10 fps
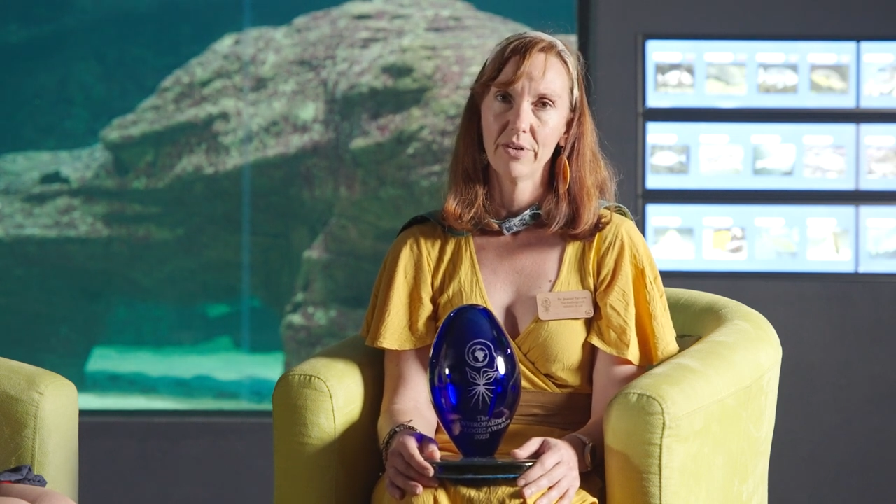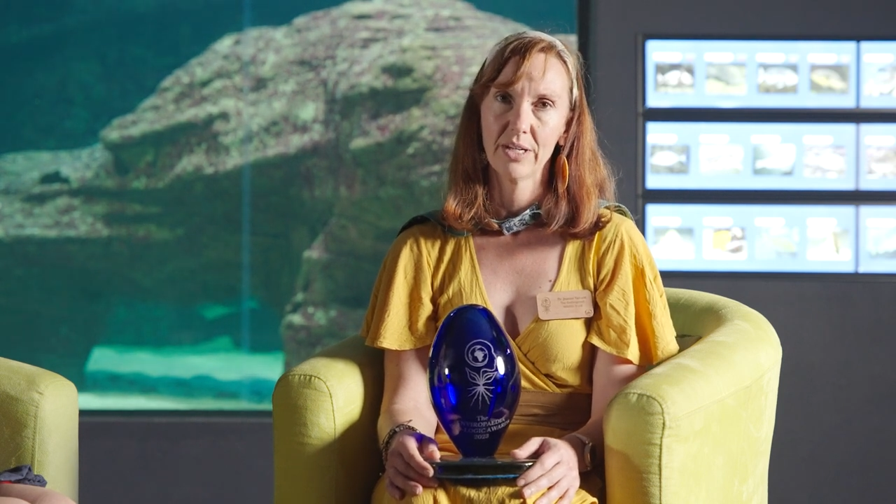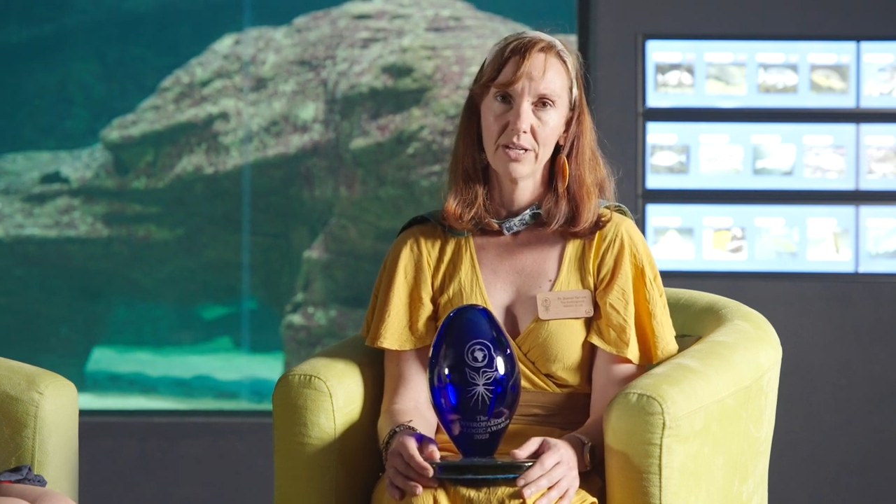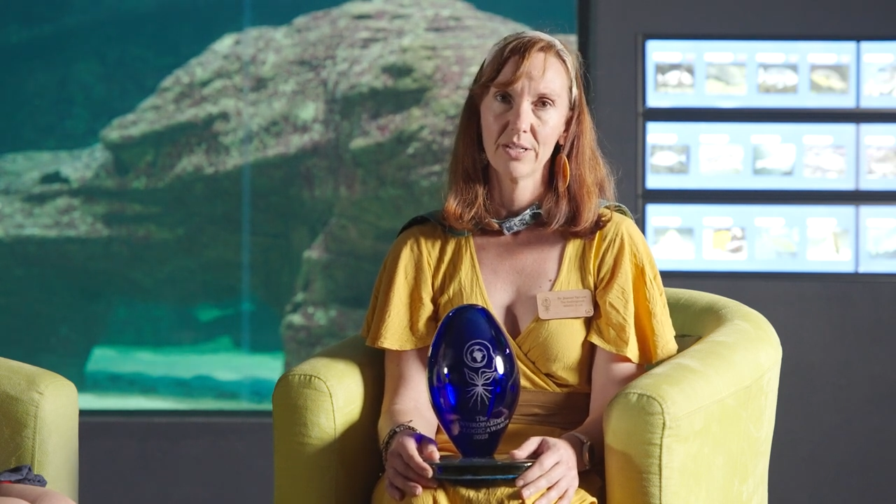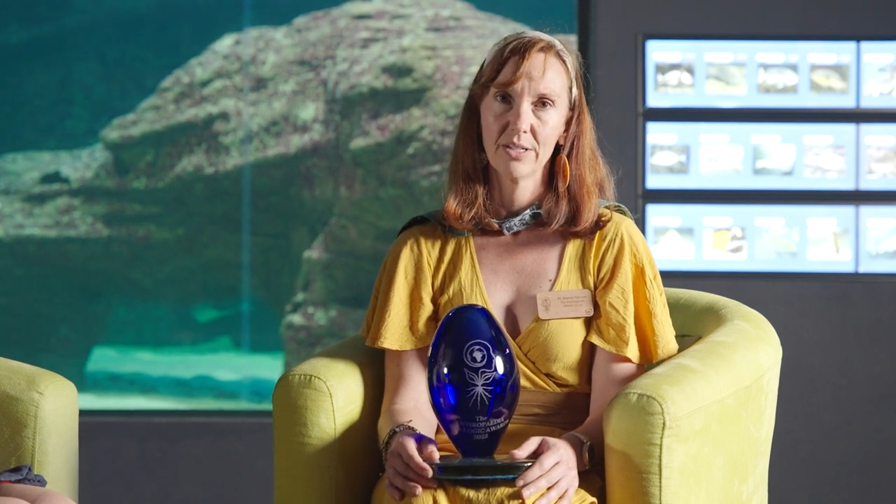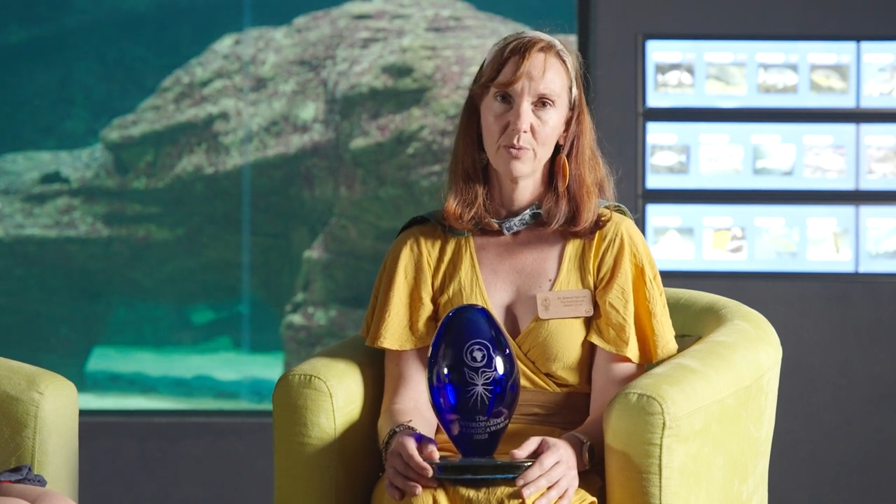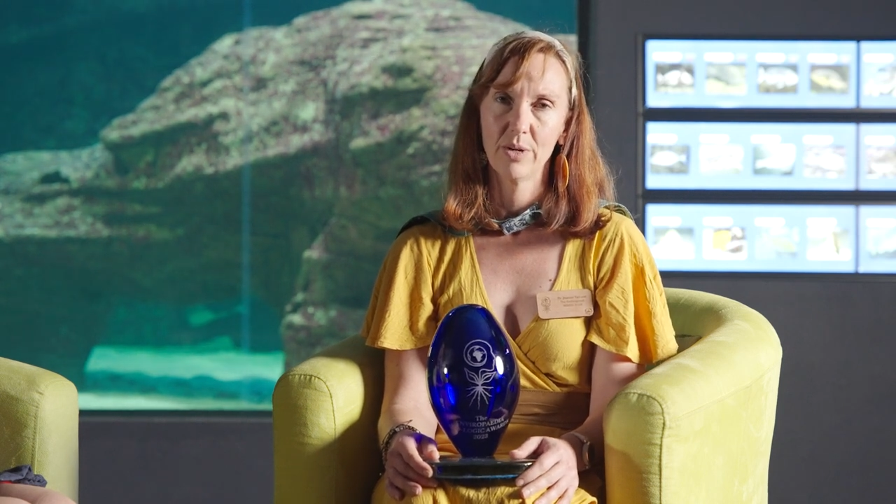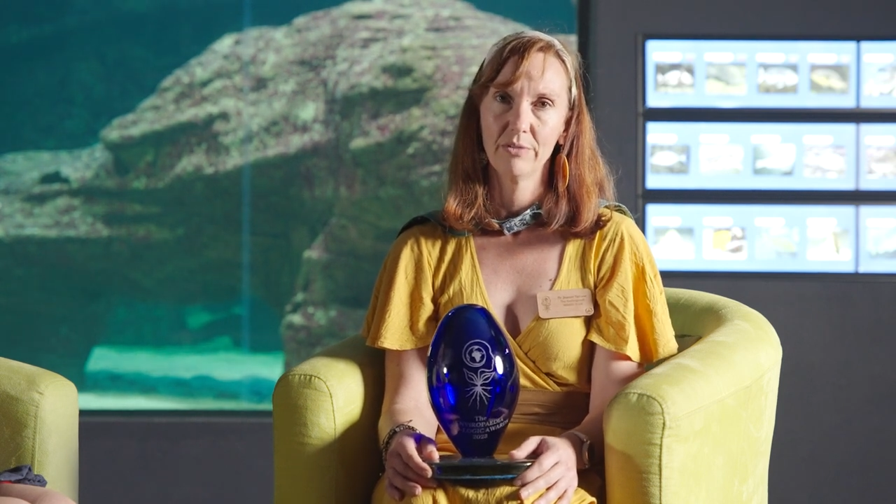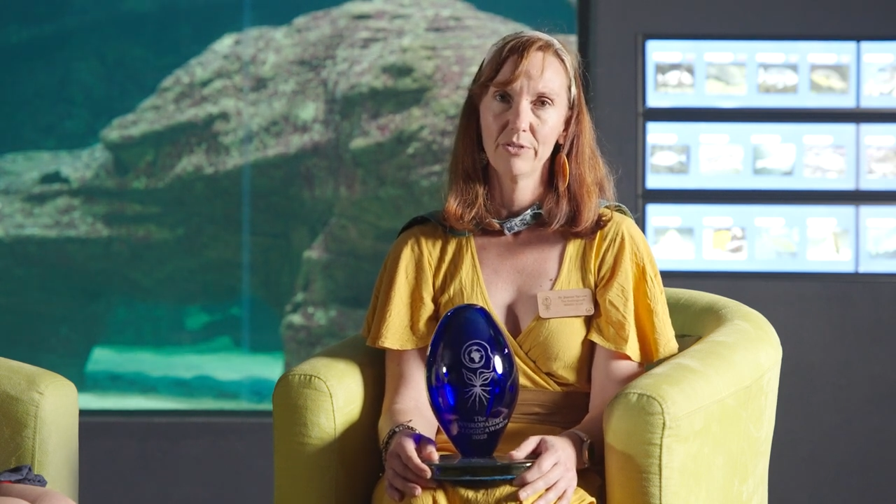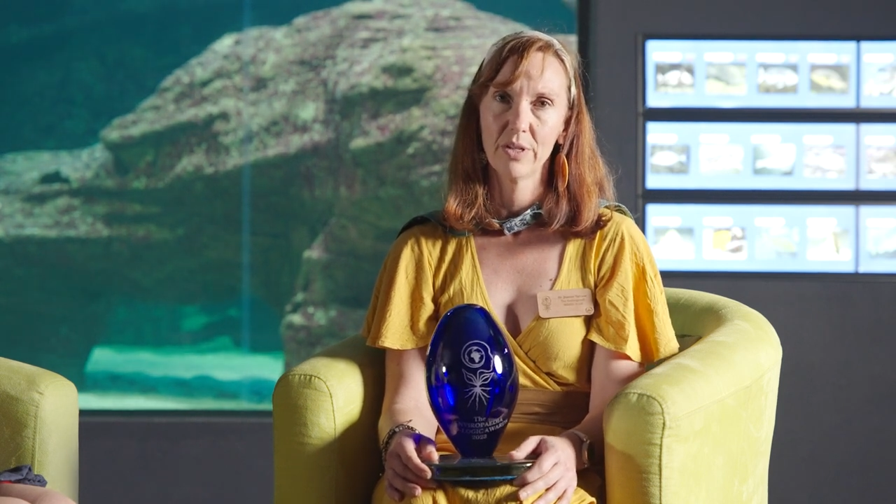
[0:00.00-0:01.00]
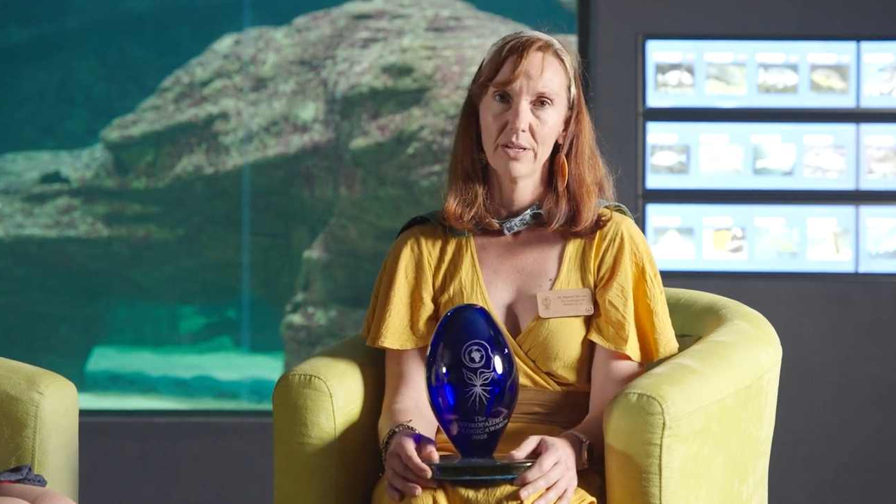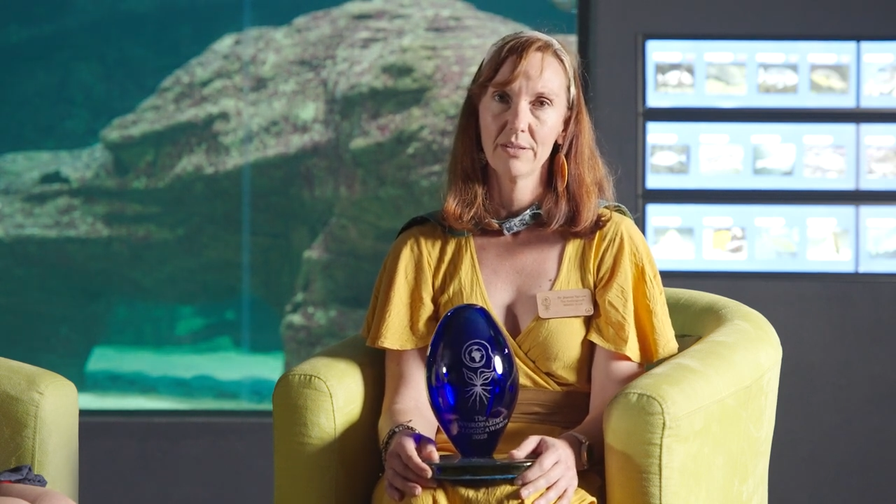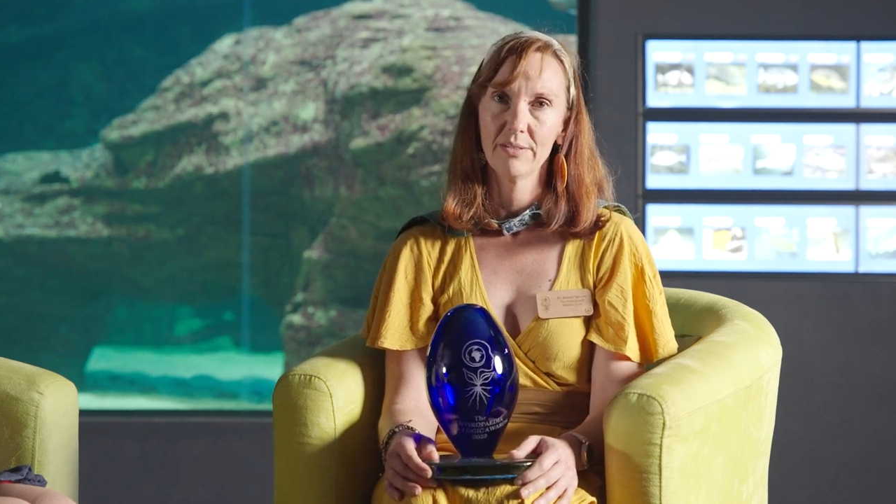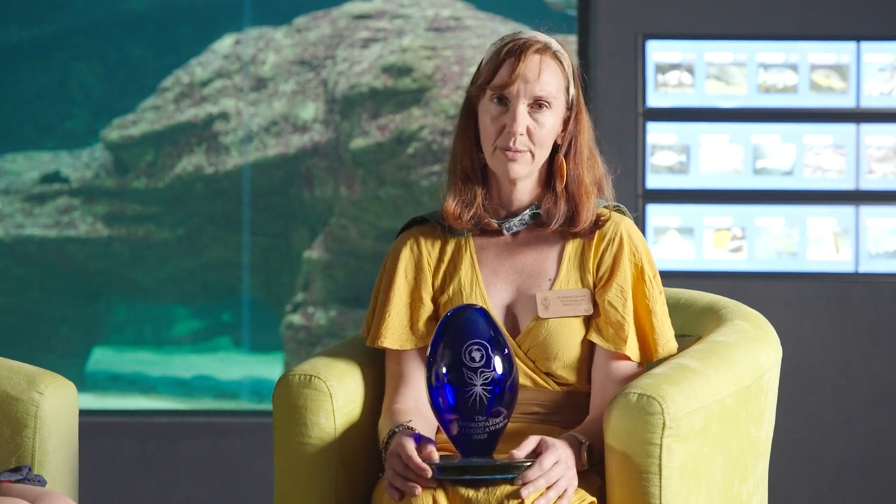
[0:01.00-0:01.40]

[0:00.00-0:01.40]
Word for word: Foundation as well for their